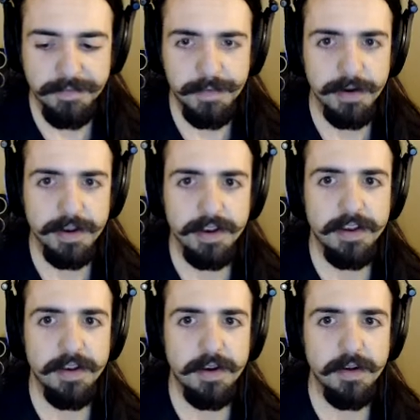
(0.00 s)
where
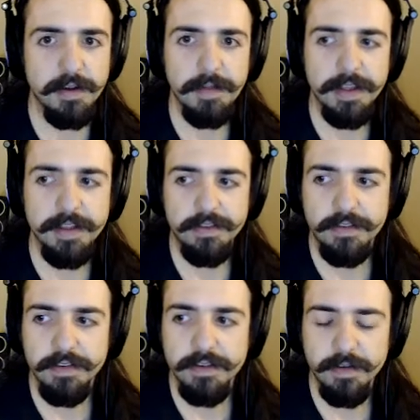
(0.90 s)
you'll be
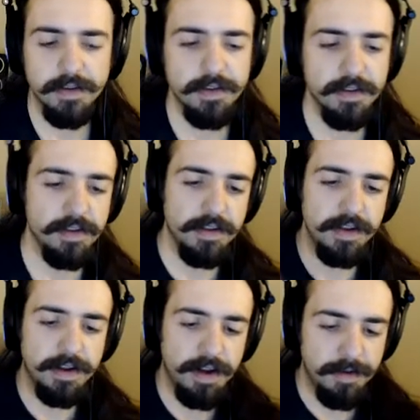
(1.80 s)
this
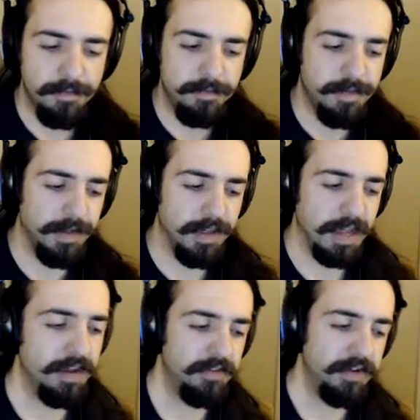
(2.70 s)

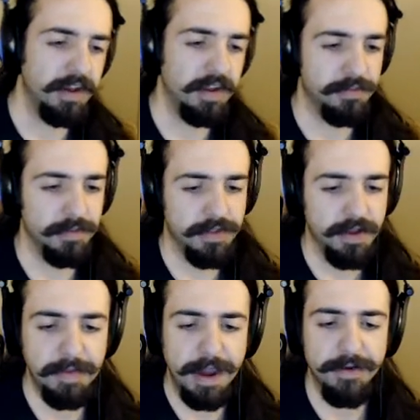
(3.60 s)
brilliant genius with all
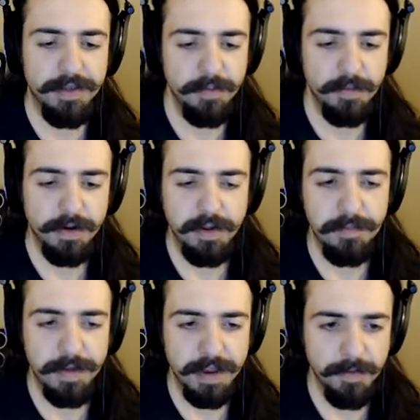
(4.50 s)
the power in the world,
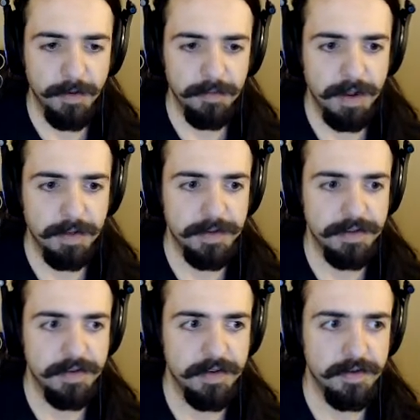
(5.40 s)
but you won't be able
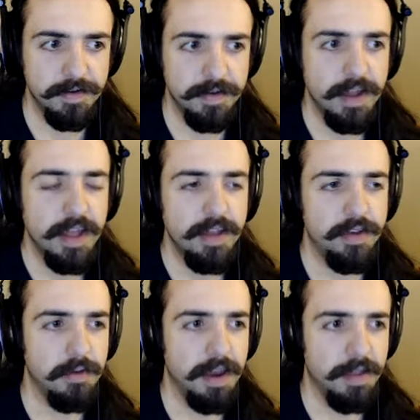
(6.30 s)
to
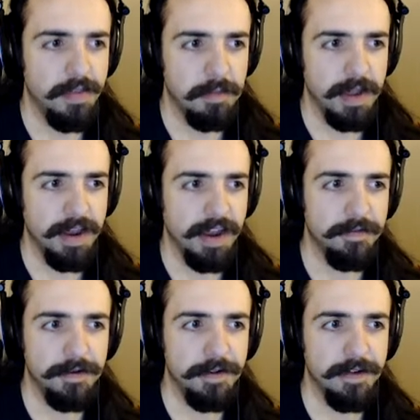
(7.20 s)
do anything
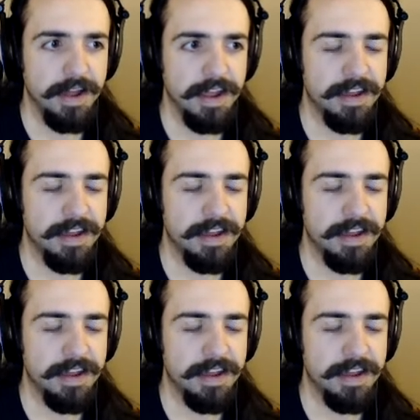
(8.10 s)
meaningful. Like